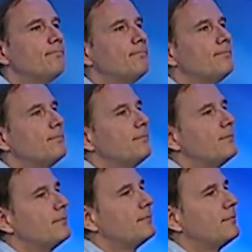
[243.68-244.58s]

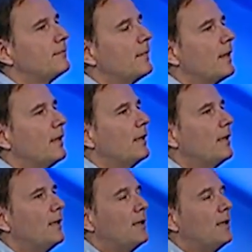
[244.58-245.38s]
(silence)